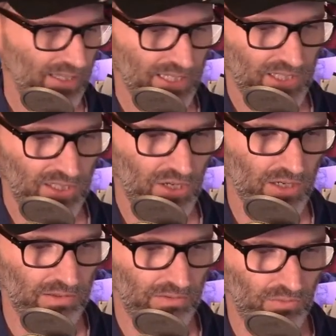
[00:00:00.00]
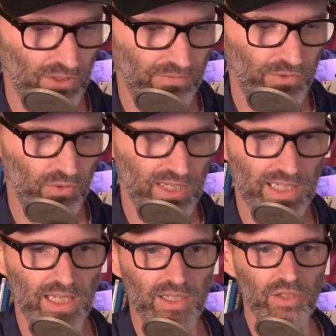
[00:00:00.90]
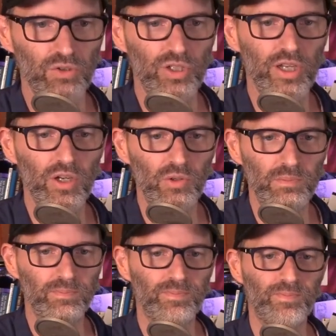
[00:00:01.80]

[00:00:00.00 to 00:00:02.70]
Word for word: Let's start with a few tech things you should know.